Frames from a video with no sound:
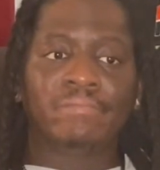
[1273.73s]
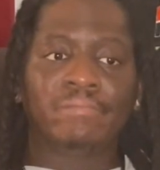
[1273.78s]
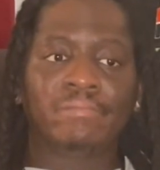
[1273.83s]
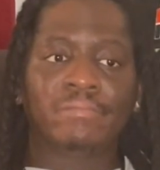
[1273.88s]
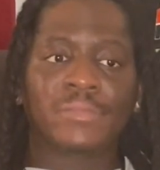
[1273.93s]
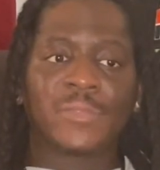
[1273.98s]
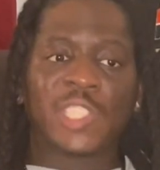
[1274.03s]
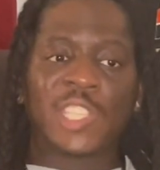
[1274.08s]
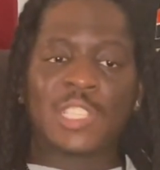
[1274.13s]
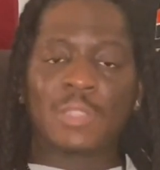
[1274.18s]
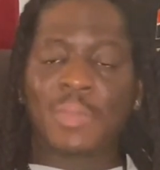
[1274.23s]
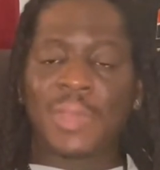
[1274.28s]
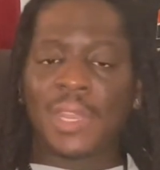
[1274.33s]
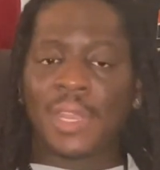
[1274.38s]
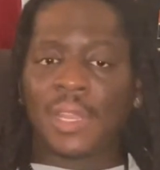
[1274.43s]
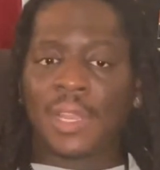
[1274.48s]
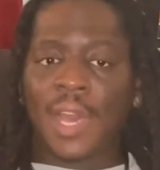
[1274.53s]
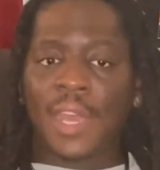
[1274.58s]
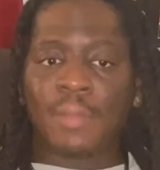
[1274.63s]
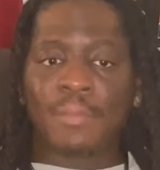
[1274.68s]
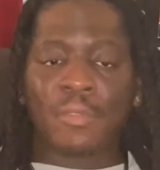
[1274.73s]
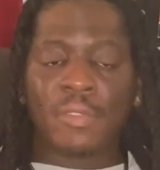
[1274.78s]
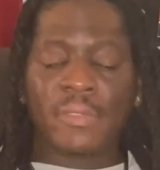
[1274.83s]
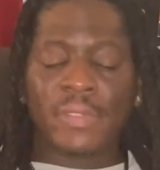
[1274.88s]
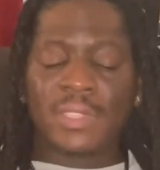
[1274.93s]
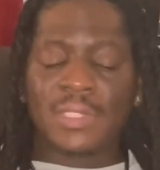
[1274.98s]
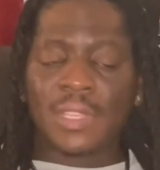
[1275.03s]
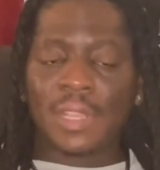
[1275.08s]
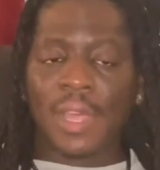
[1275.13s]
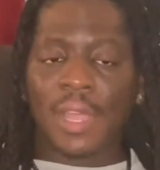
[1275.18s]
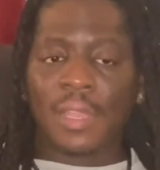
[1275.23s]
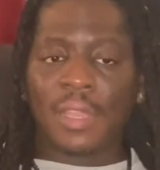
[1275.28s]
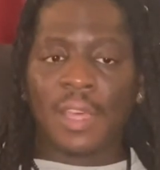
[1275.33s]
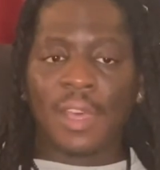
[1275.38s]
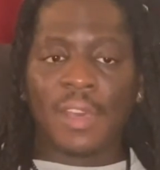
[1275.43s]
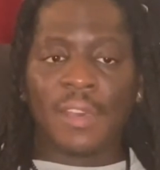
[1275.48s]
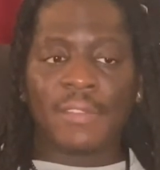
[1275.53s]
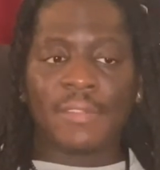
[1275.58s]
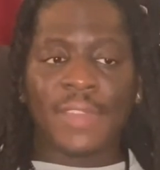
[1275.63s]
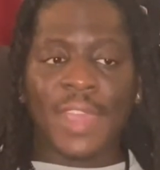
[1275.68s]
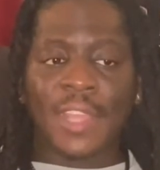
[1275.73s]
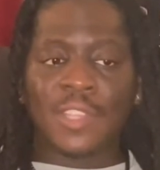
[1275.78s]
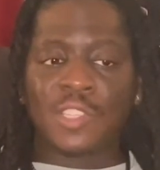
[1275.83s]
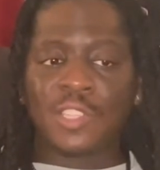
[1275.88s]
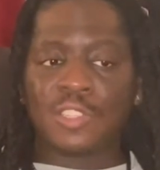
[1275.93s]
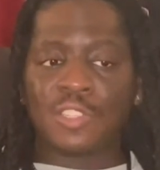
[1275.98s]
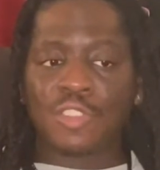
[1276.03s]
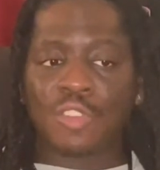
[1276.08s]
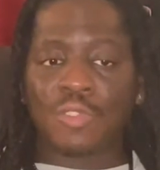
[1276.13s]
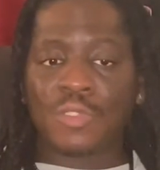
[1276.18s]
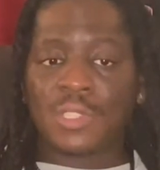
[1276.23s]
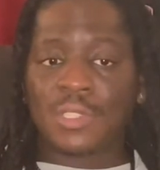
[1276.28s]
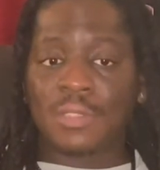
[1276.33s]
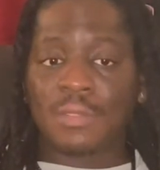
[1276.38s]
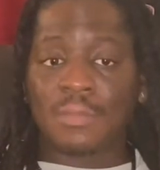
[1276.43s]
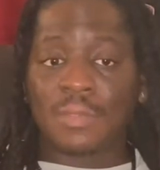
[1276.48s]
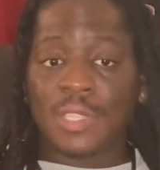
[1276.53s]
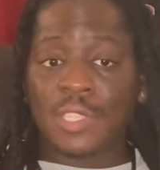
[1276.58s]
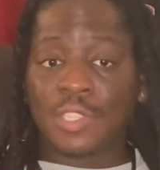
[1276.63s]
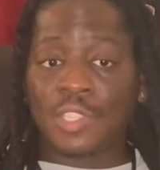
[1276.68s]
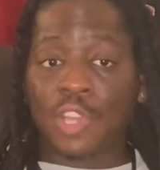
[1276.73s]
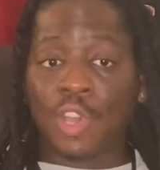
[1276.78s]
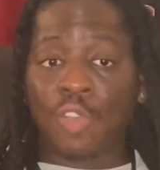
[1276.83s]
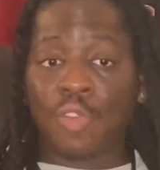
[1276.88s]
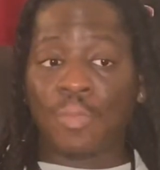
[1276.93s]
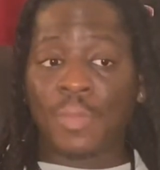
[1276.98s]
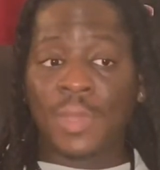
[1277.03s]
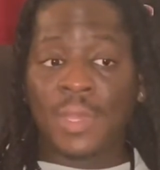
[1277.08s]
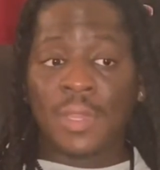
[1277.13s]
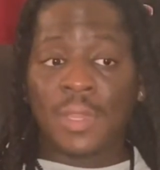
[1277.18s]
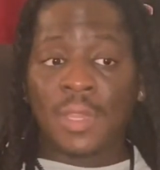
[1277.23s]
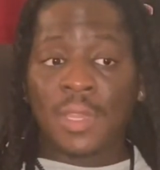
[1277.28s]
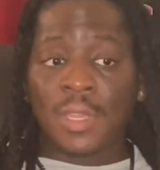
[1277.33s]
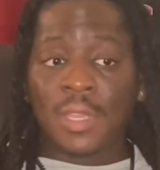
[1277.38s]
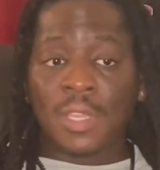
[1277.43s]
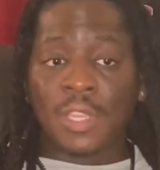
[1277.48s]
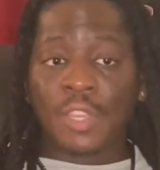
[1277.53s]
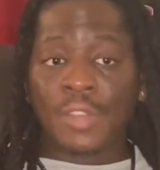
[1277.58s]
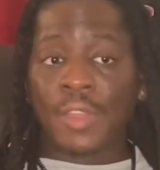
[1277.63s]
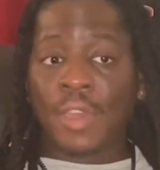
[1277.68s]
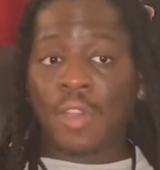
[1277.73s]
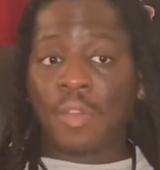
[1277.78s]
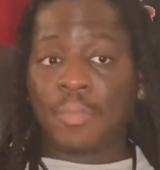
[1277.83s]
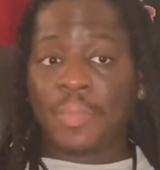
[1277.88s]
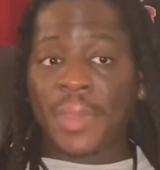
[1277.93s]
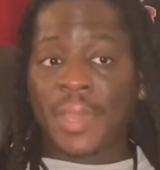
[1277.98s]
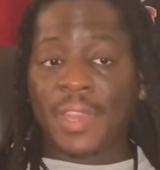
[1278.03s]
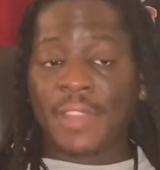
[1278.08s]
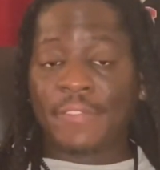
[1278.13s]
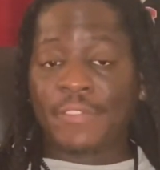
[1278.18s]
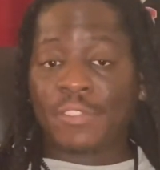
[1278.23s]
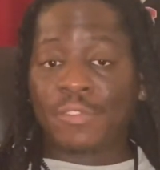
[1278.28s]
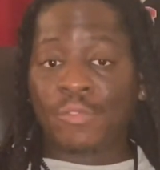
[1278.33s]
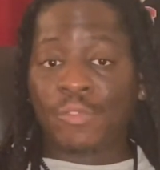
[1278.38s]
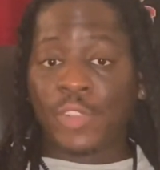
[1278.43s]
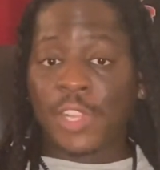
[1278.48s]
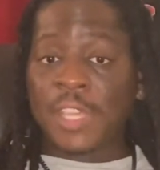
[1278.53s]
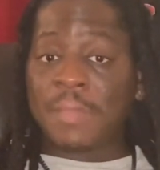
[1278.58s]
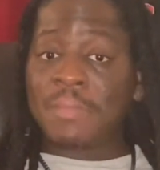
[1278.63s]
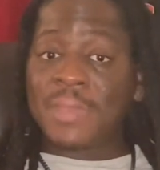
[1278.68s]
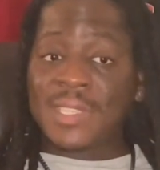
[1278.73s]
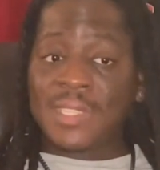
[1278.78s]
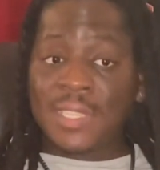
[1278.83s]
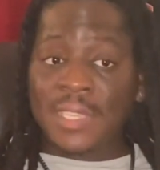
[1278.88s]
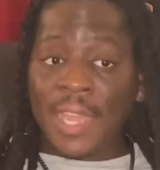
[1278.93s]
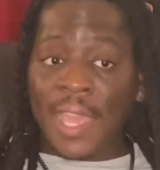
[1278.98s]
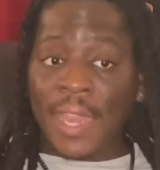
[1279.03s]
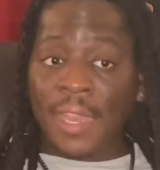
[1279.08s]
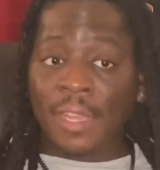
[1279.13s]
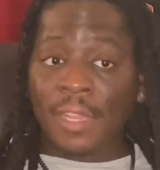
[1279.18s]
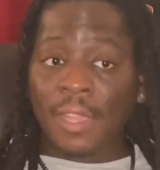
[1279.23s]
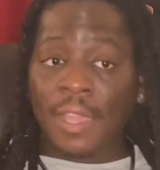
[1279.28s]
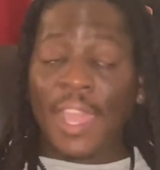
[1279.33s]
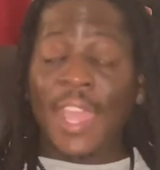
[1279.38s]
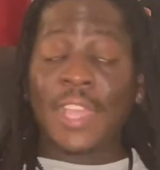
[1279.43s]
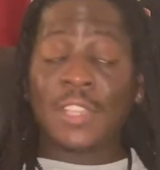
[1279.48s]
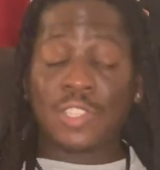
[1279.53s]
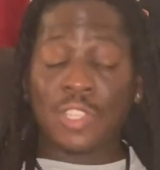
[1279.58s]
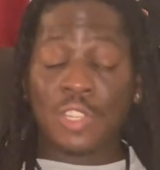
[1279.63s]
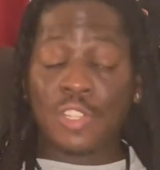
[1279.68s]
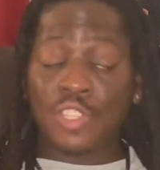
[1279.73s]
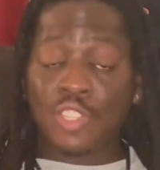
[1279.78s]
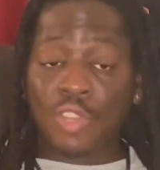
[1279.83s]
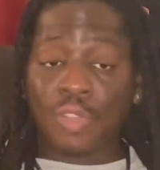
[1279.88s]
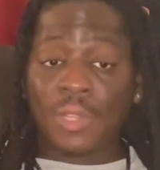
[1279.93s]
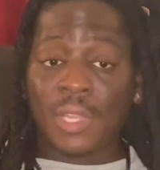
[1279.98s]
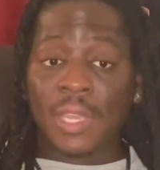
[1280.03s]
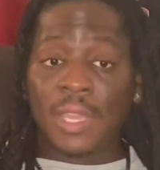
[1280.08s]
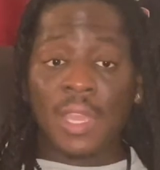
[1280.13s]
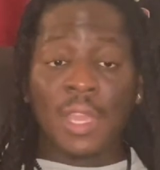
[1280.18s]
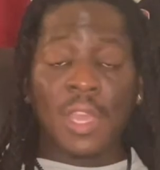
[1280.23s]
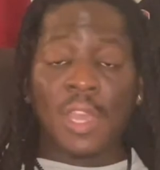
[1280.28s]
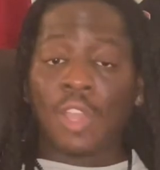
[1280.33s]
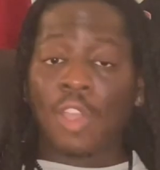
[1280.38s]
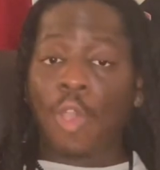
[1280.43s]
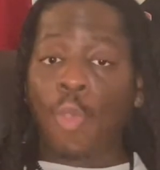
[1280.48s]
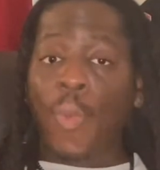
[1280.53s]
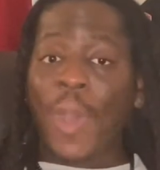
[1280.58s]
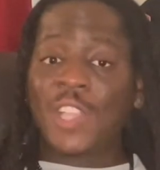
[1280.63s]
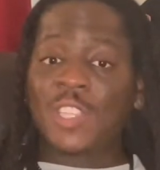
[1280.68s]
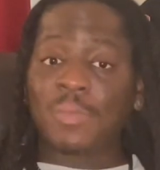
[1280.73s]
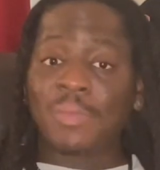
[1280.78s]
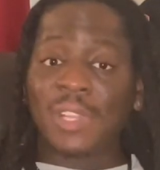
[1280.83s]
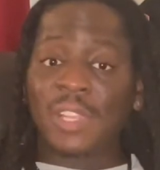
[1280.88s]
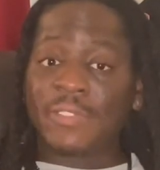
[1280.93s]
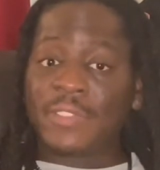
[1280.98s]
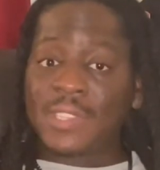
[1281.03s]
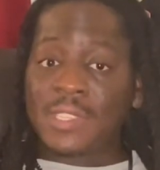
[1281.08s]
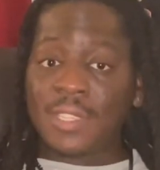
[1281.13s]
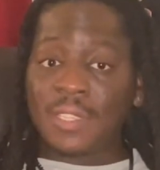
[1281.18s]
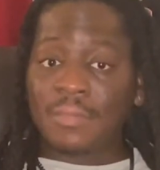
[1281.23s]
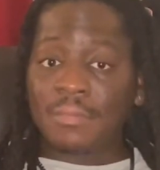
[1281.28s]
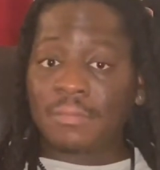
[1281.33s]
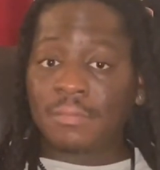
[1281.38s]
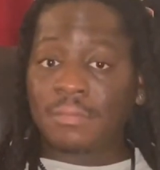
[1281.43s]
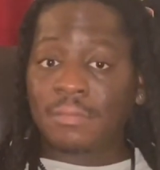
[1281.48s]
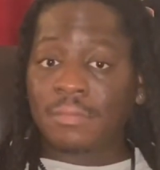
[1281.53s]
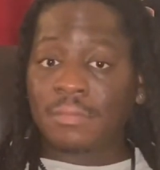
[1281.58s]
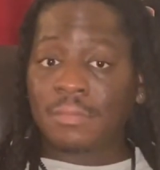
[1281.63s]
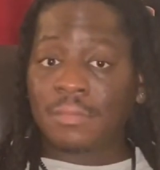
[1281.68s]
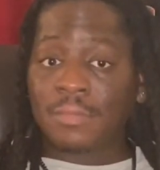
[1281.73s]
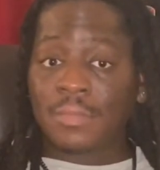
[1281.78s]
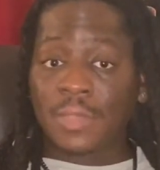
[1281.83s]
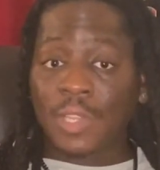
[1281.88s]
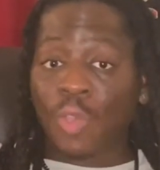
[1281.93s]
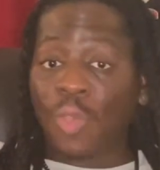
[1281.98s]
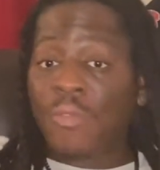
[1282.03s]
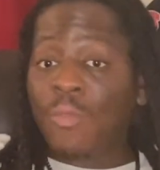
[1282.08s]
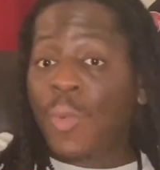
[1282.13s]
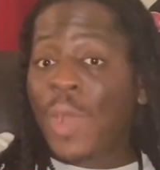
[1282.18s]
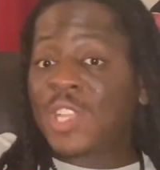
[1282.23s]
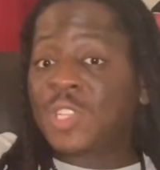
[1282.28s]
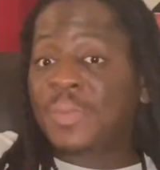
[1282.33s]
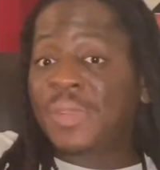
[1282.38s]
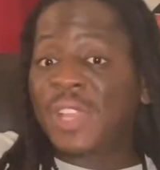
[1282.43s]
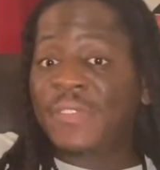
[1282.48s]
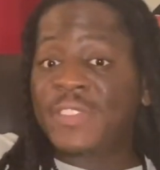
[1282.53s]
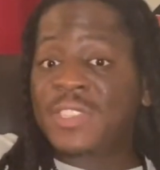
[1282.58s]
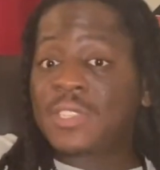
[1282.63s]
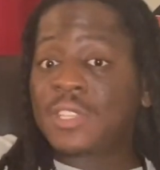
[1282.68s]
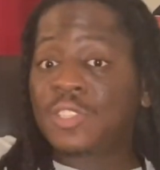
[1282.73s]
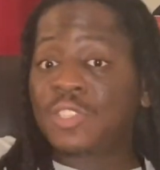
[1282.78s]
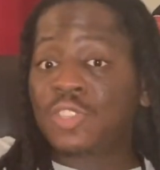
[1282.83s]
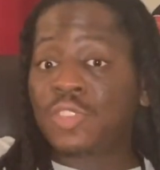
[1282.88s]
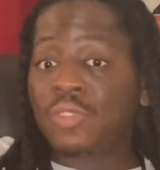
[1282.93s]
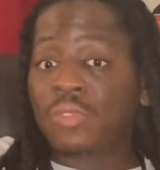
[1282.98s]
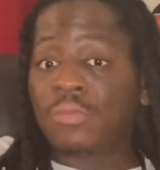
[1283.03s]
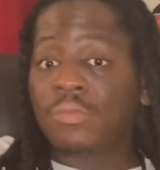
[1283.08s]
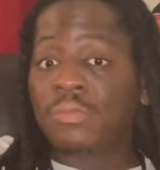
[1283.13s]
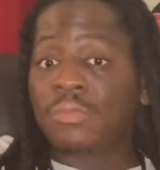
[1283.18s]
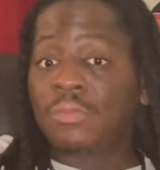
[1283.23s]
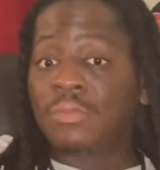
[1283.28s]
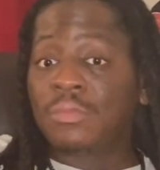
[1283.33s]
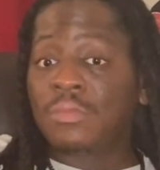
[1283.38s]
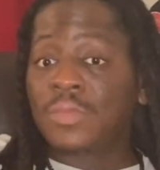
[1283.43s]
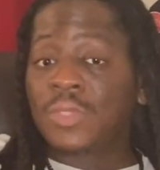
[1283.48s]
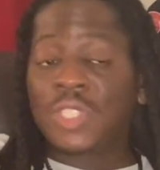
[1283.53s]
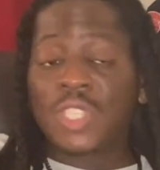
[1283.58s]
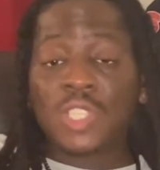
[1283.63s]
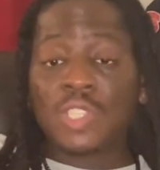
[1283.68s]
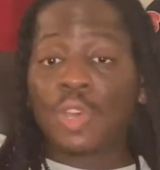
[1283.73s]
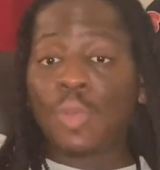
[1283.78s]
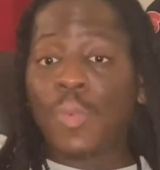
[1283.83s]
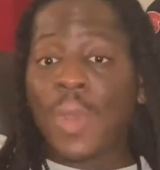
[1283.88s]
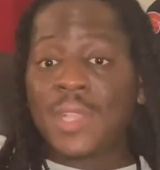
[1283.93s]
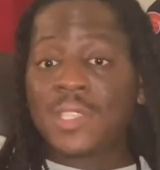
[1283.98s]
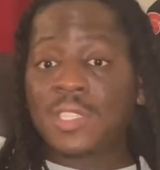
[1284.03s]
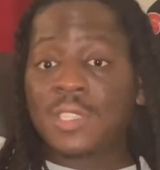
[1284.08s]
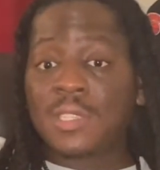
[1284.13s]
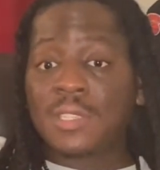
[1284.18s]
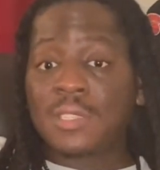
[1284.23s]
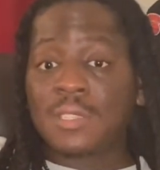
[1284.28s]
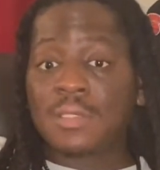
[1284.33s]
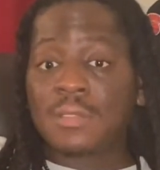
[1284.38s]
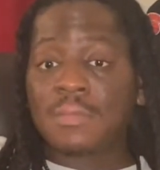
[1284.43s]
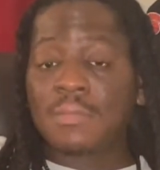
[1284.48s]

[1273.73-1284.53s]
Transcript: She's been in a lot of movies that I love. Angelina Jolie is dope, you know. But if you're really missing Angelina Jolie, go watch Maleficent. Go even watch Maleficent too. Just don't watch this.